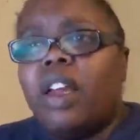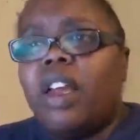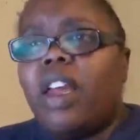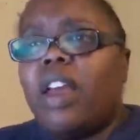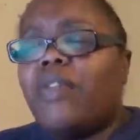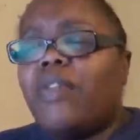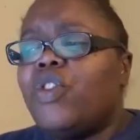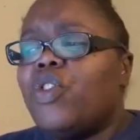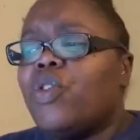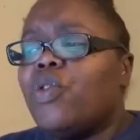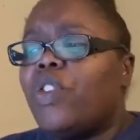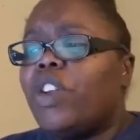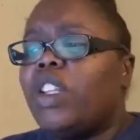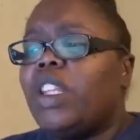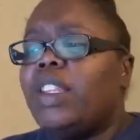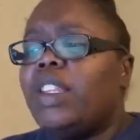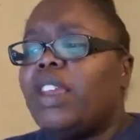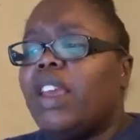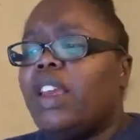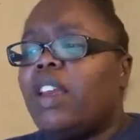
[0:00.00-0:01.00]
If you
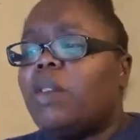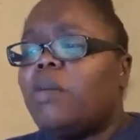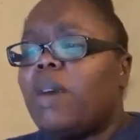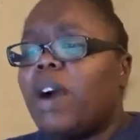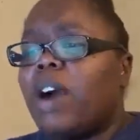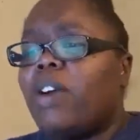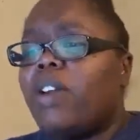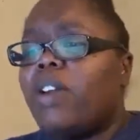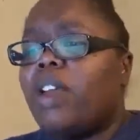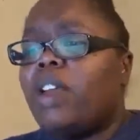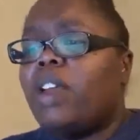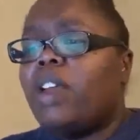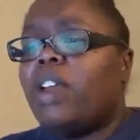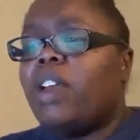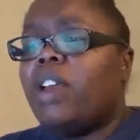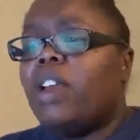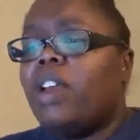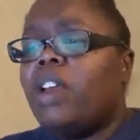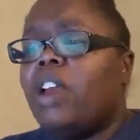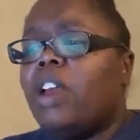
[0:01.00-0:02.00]
really think about it,
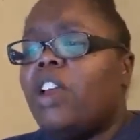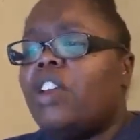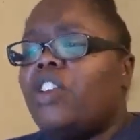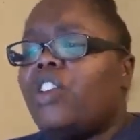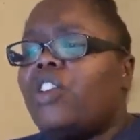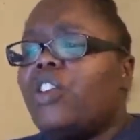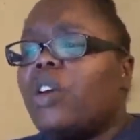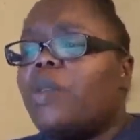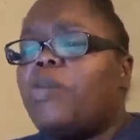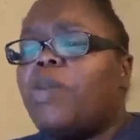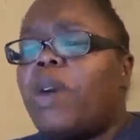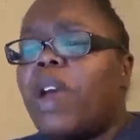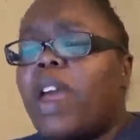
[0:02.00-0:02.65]
you're